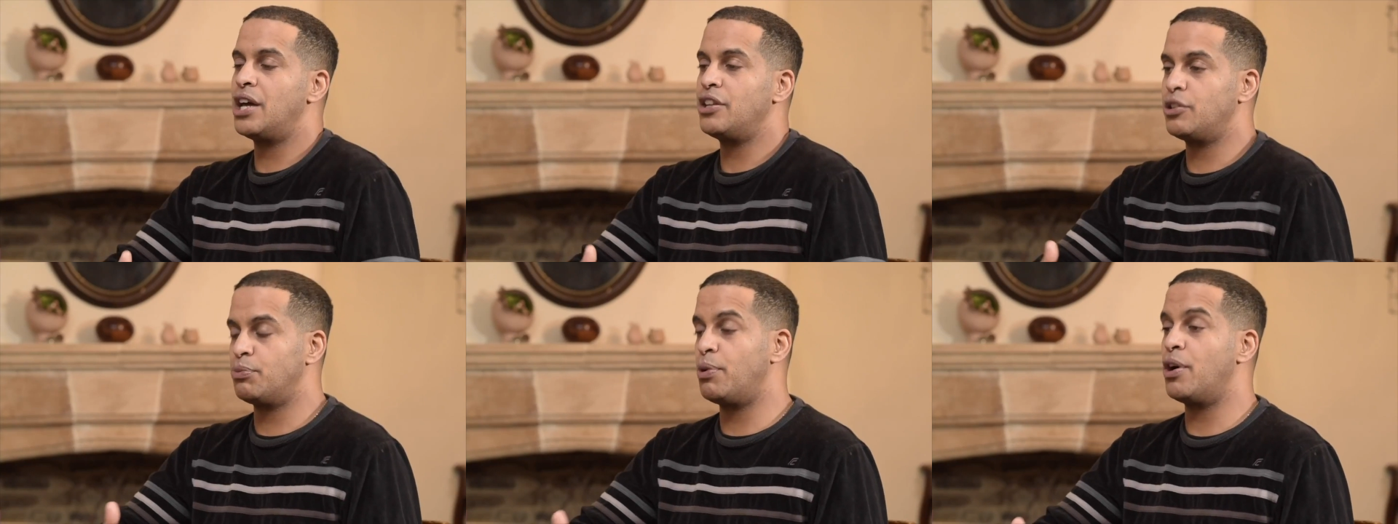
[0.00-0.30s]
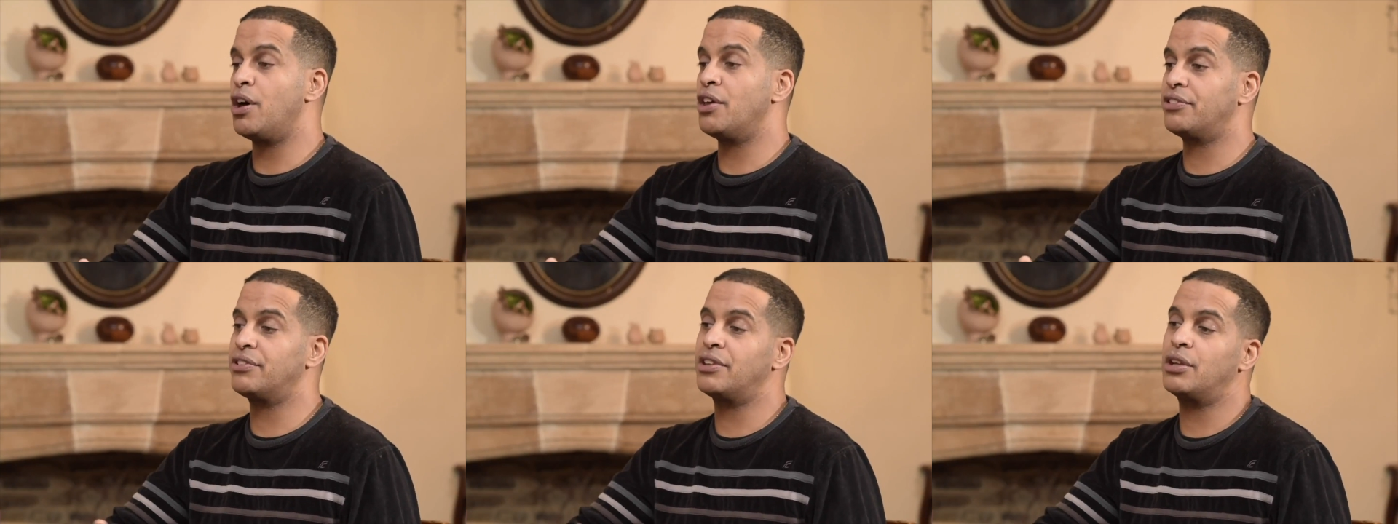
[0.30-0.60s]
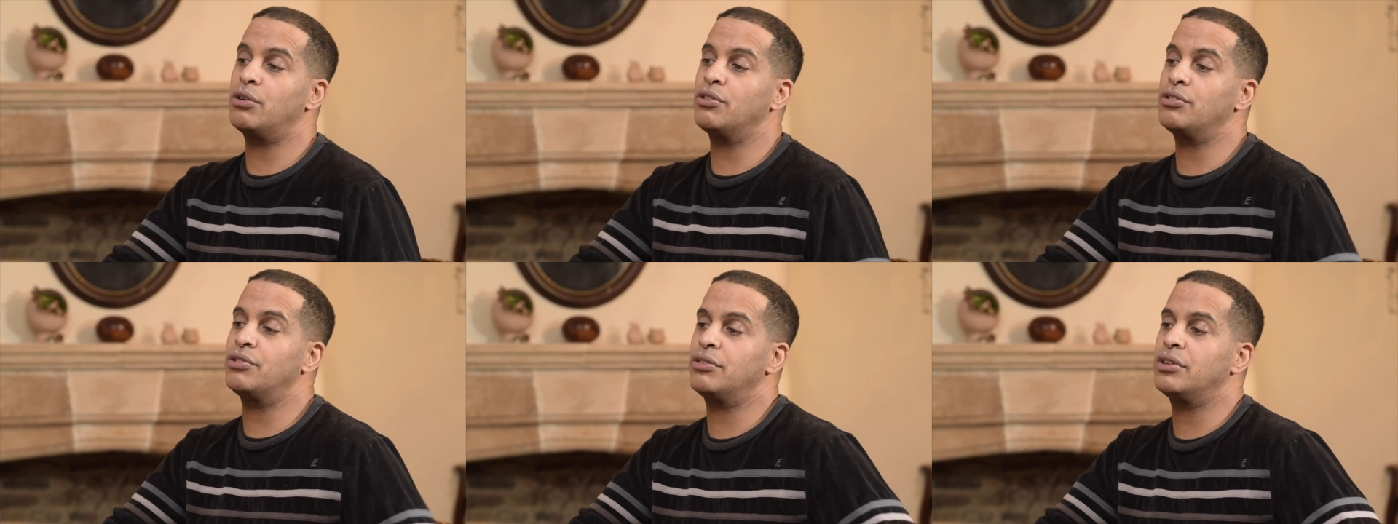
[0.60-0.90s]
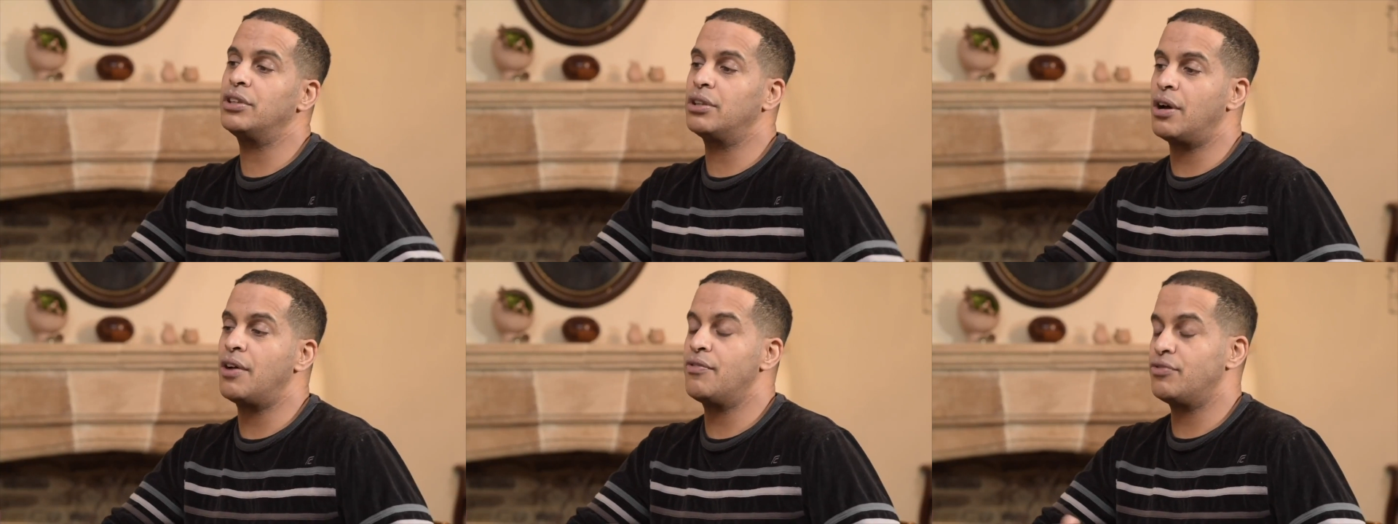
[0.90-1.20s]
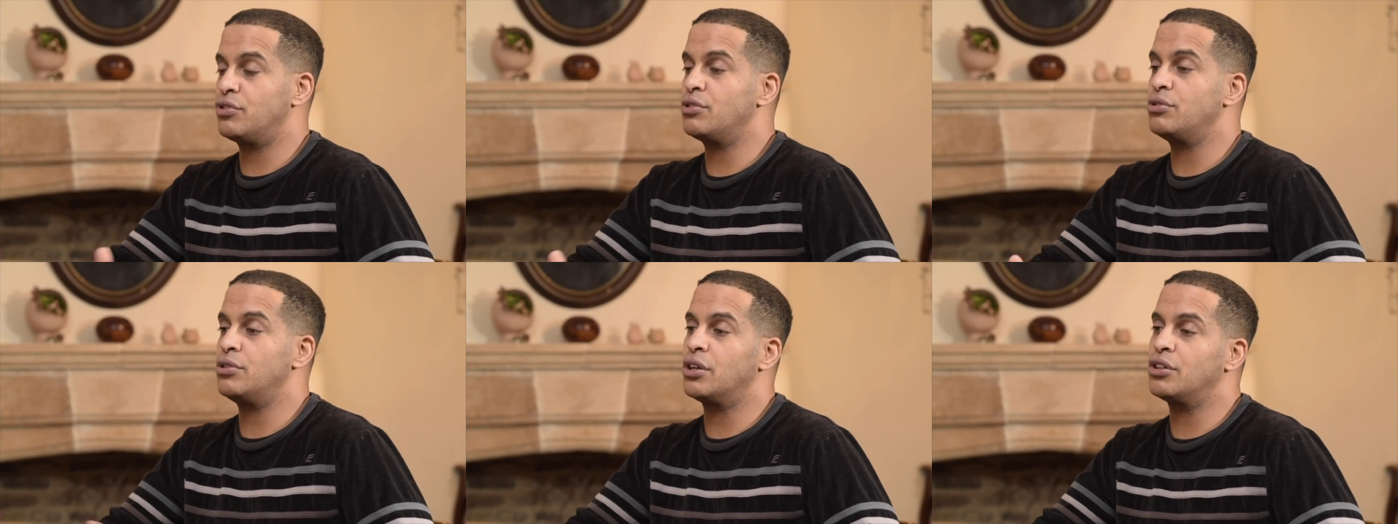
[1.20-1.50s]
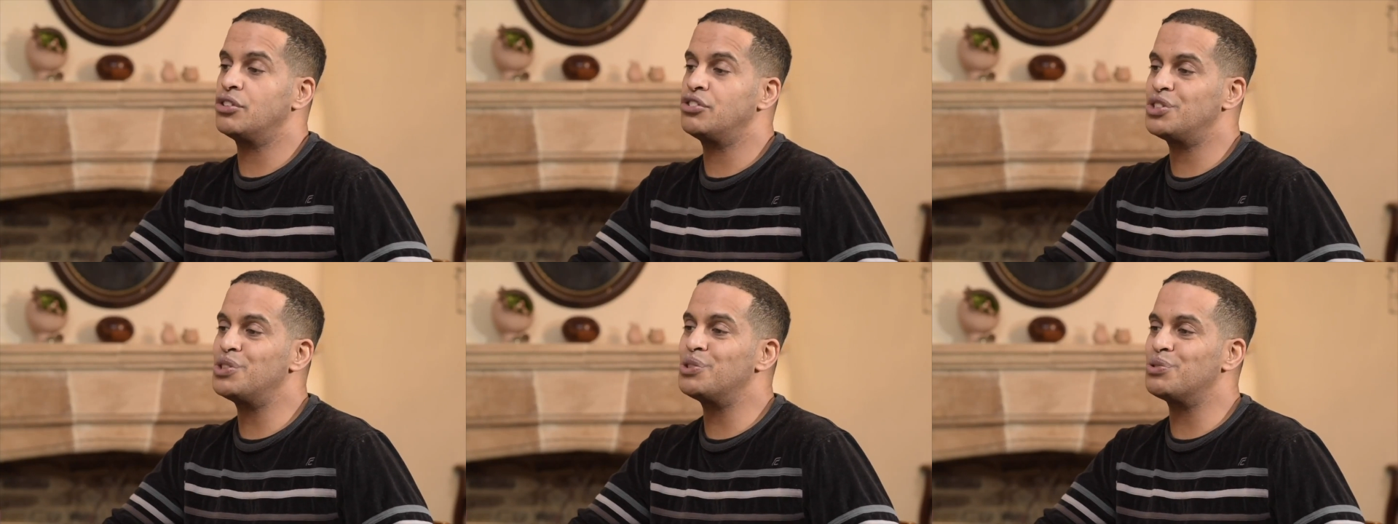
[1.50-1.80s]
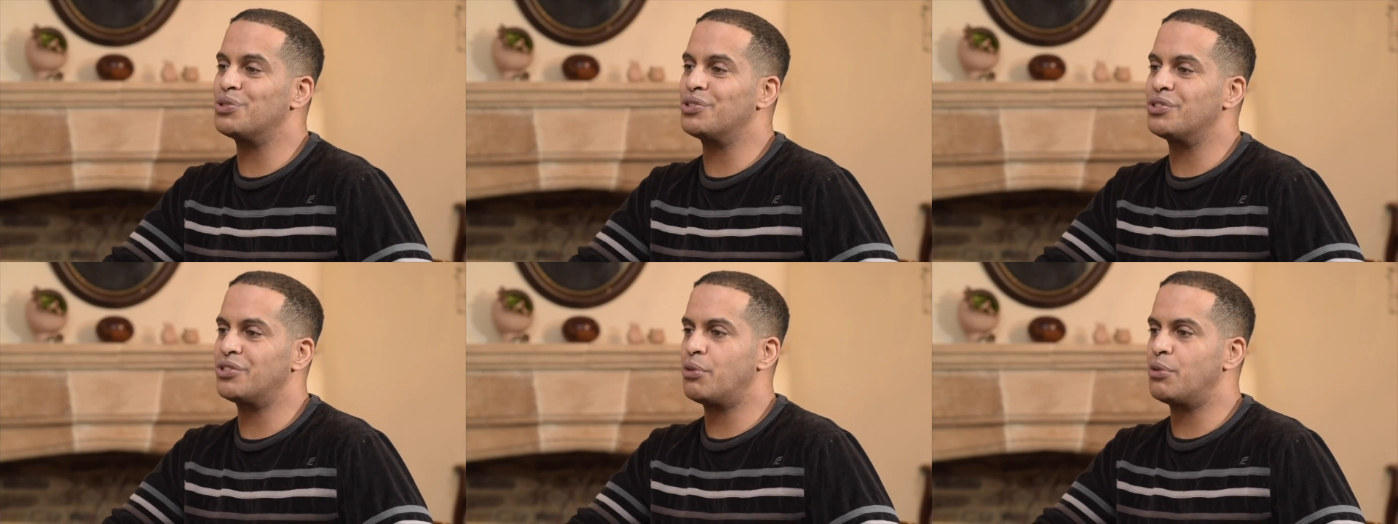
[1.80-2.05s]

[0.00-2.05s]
And it's passing that on. You know, I have two young children,